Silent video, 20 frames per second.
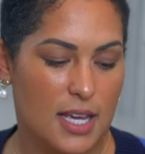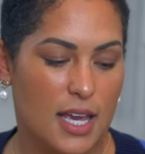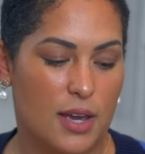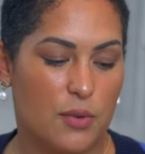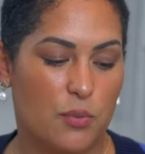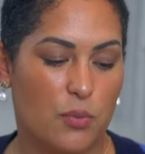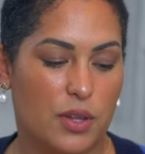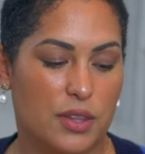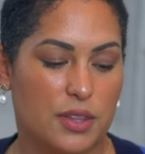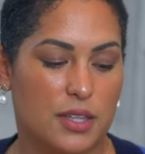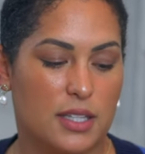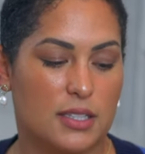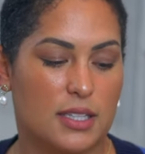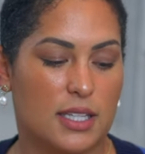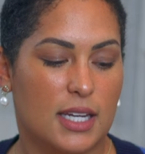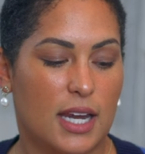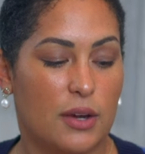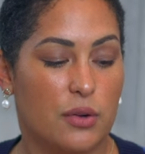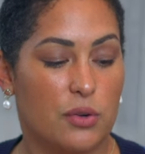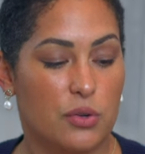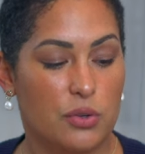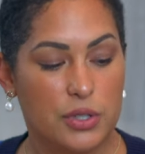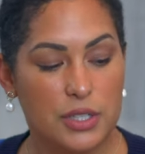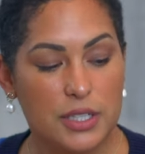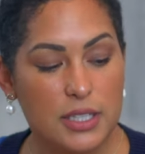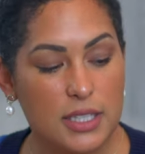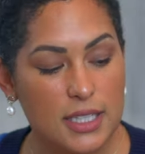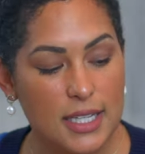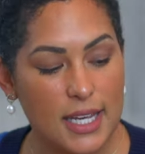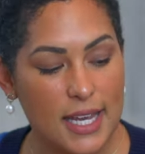And one thing that I
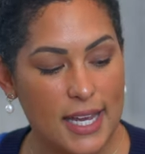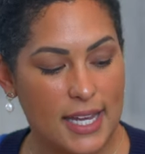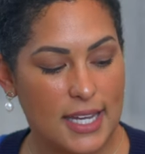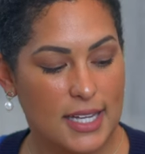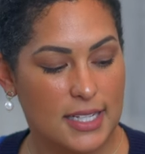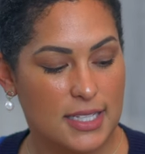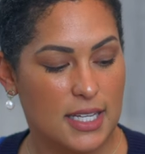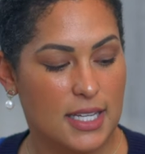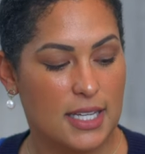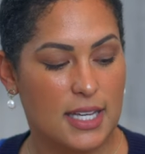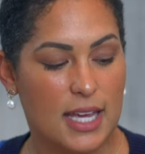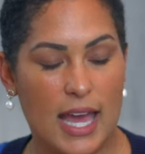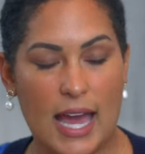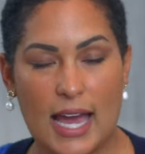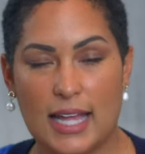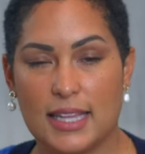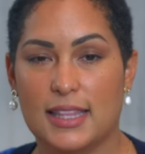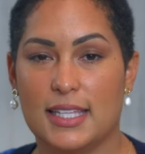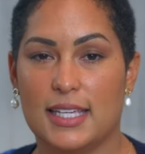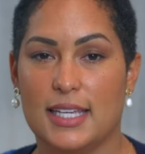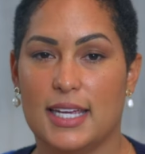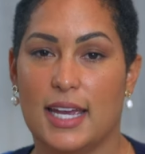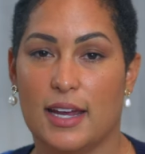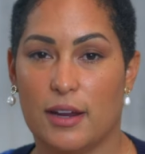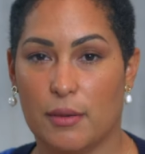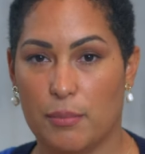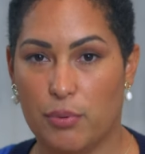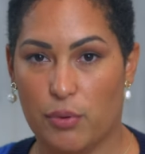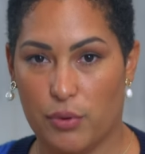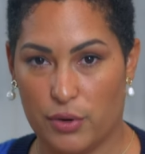really hate at the
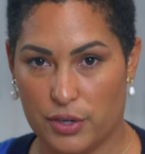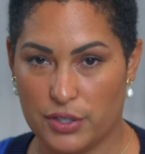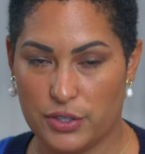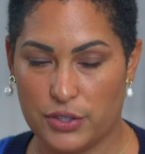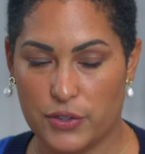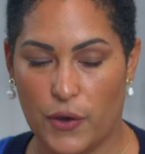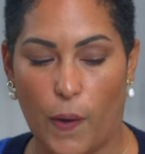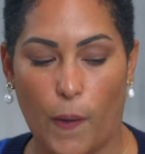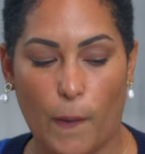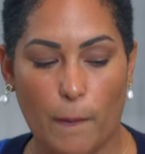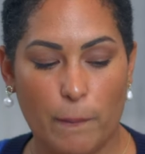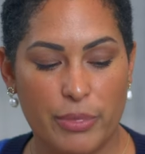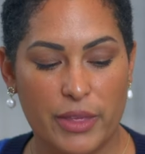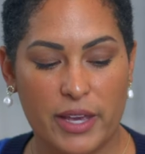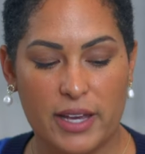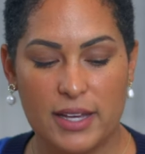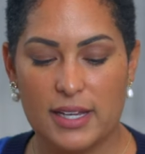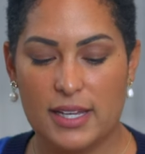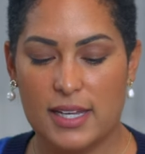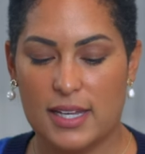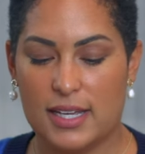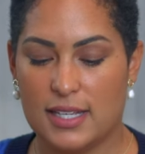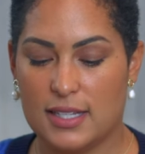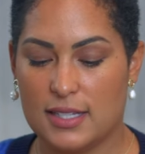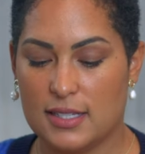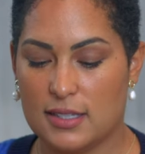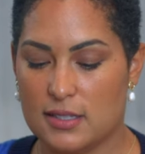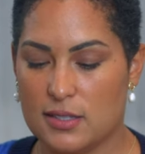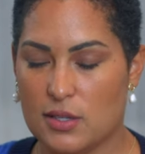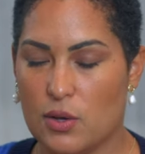airport, y'all,
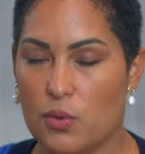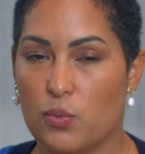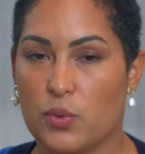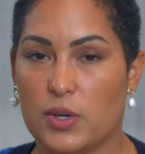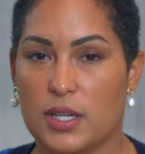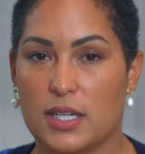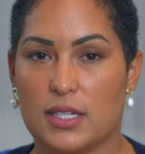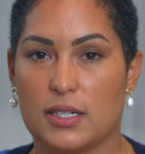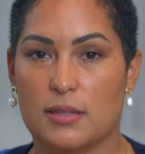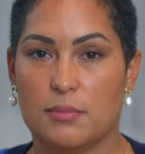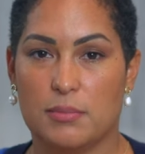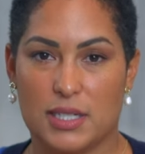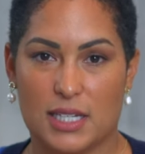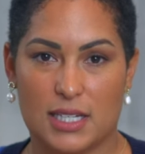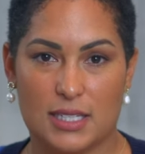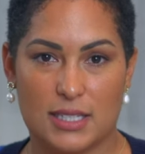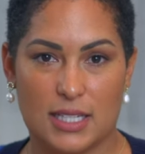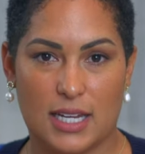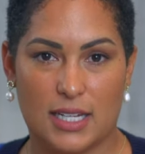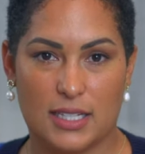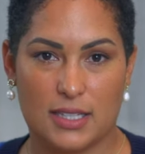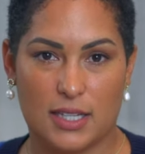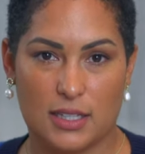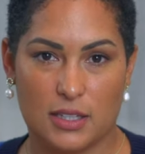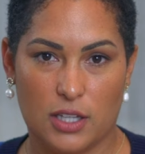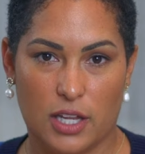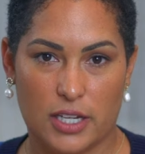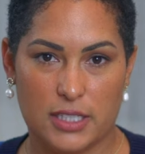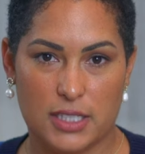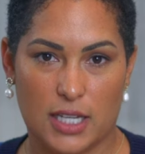is when, because I a
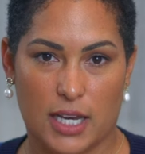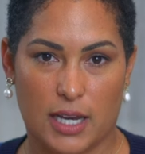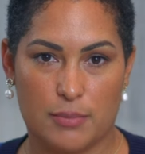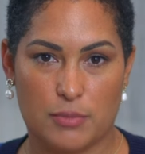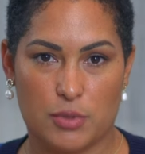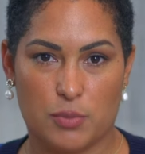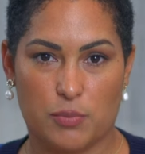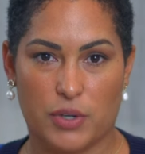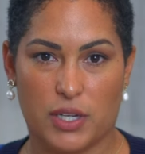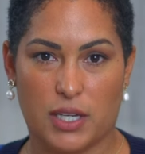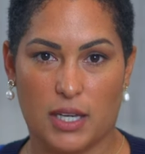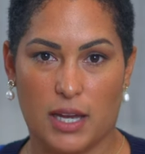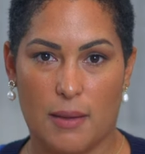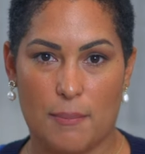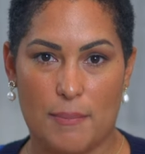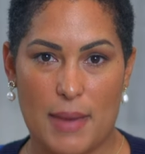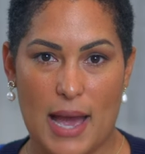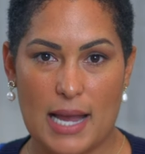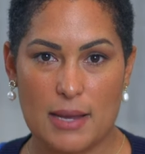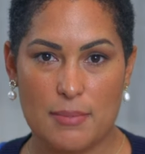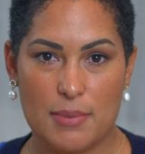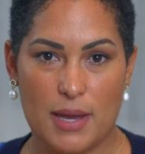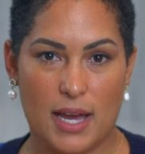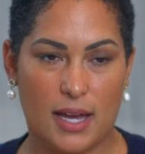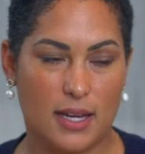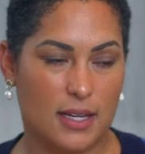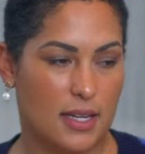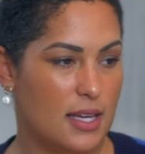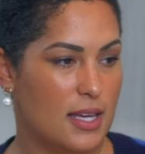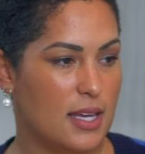lot of times bring a
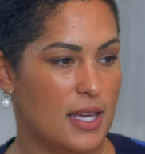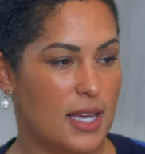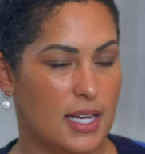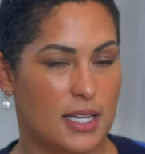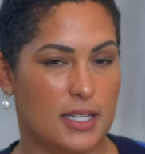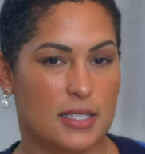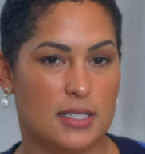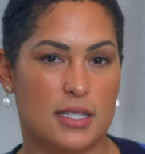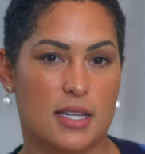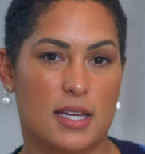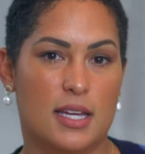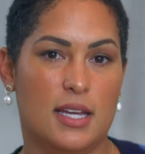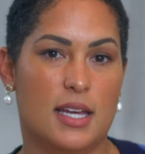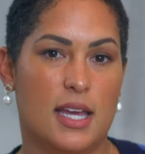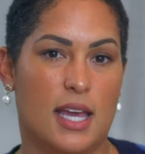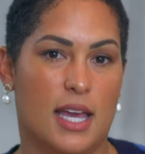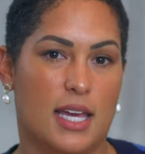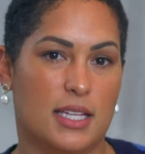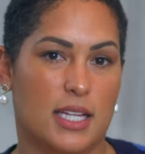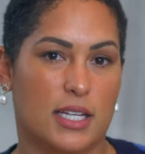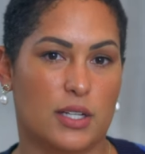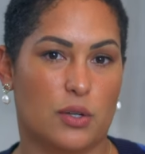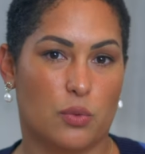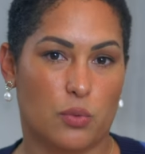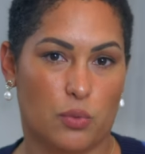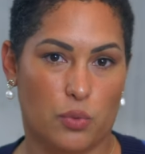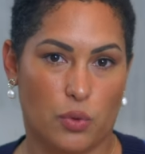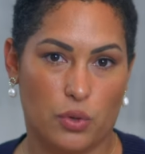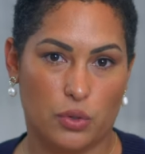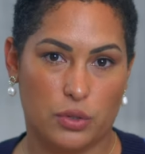backpack and a like
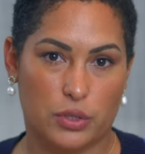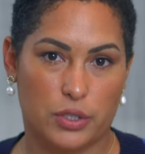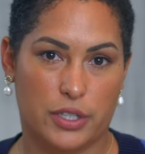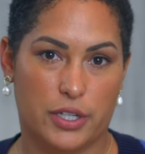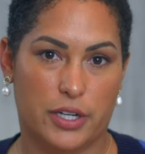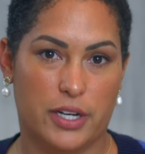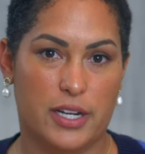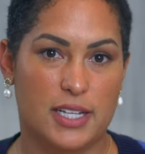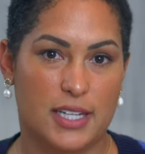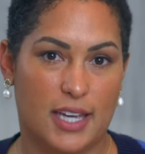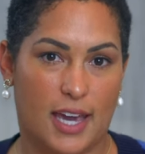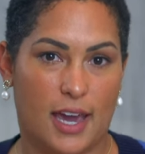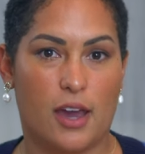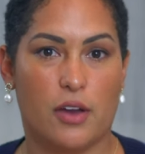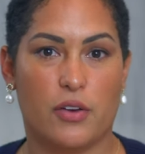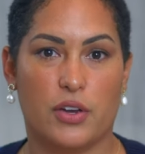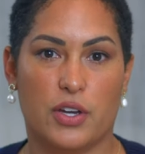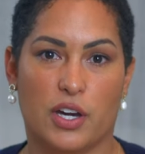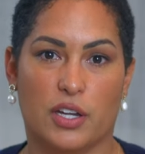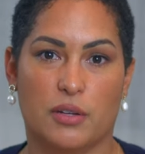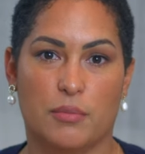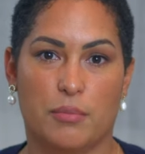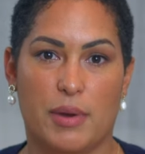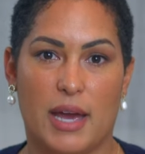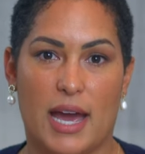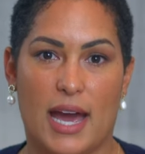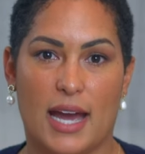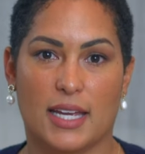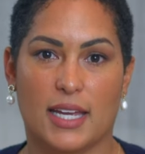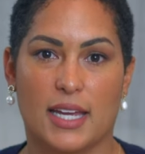roller carry on
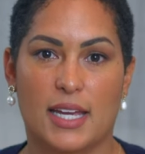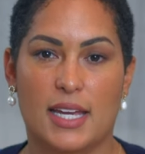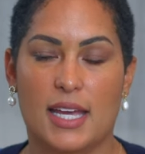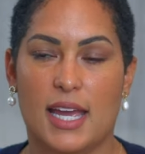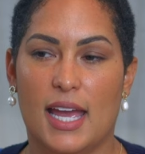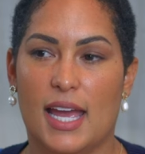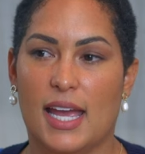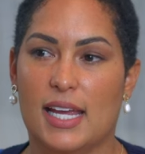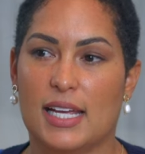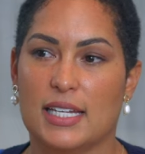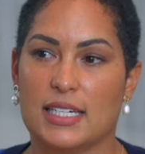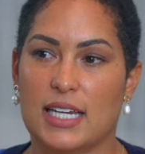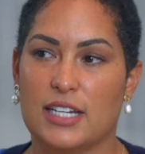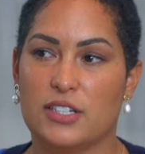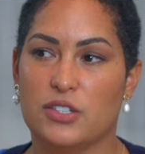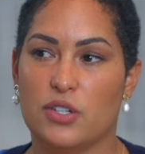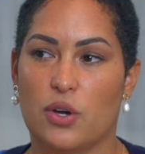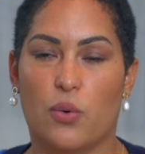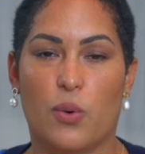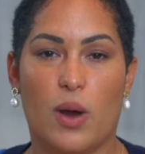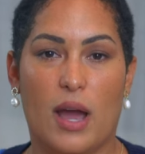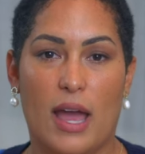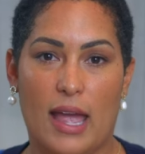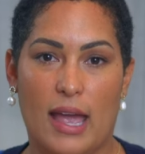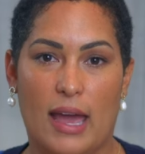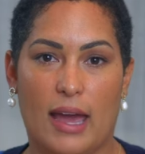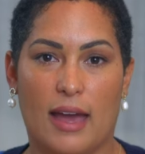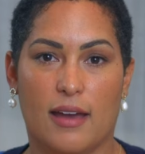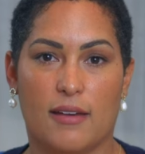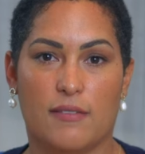bag, and I don't
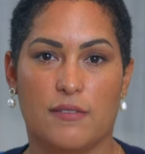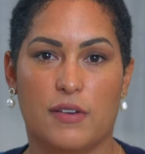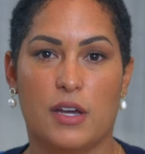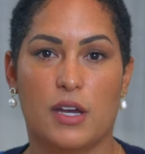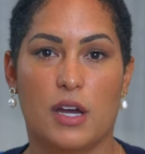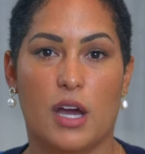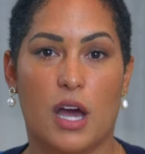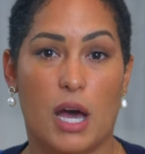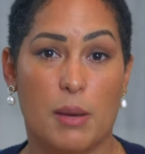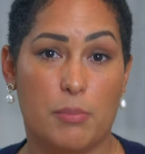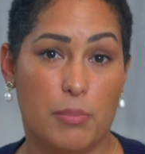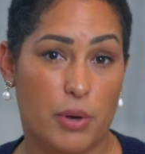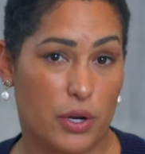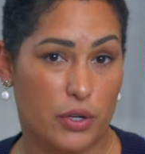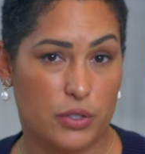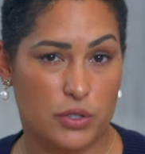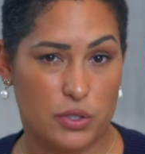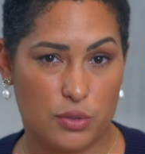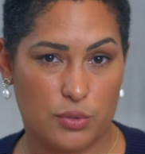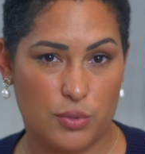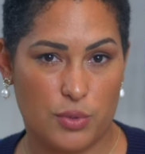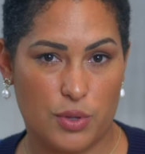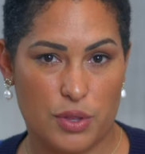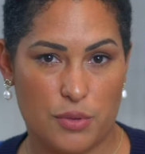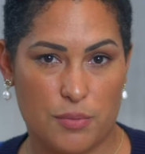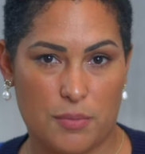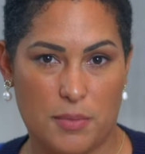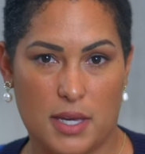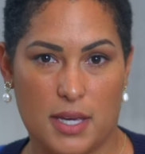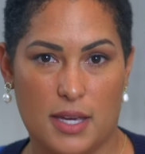have a purse
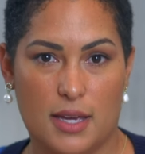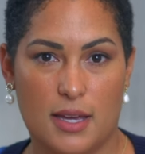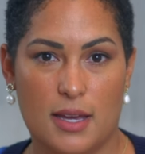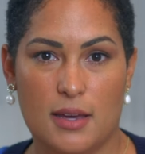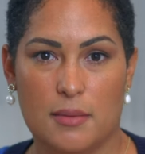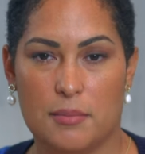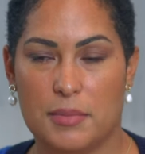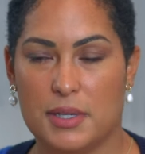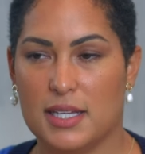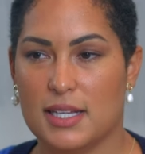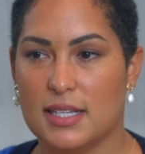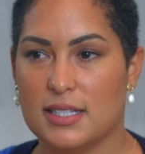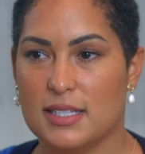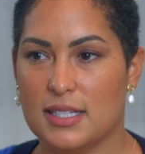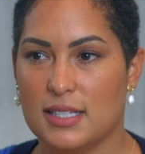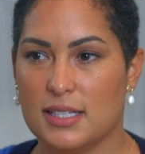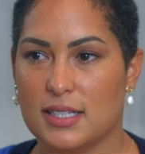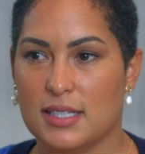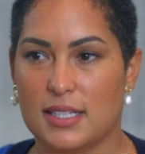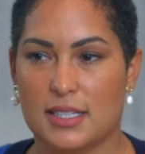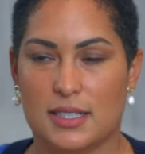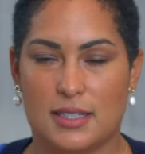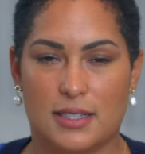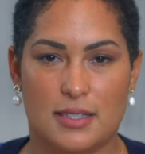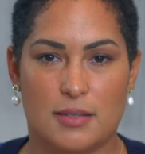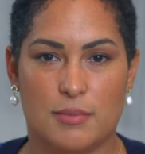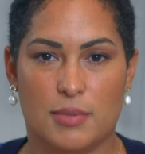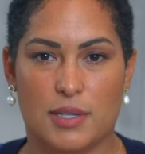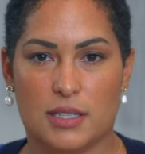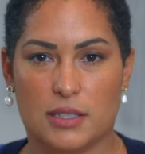with me because it gets
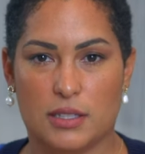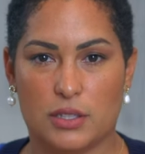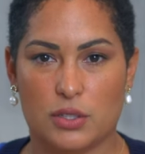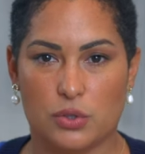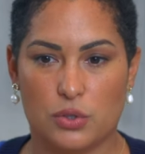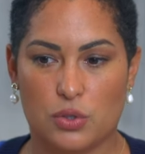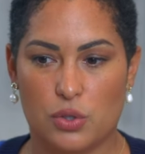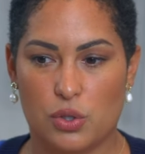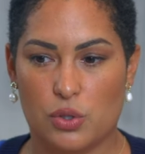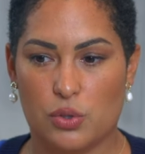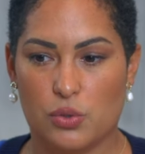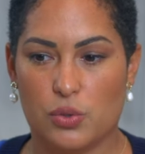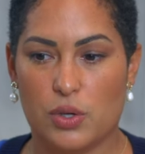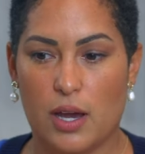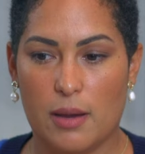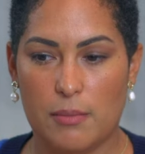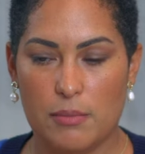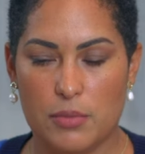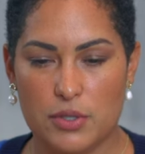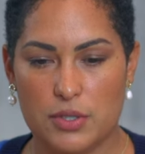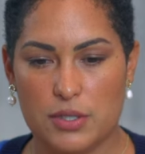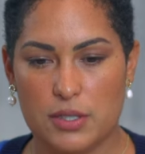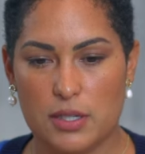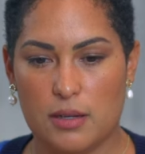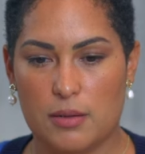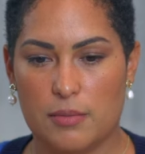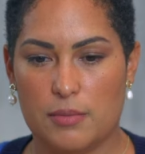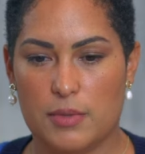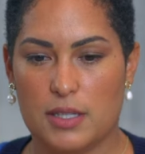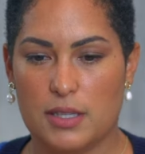to be a little too cumbersome.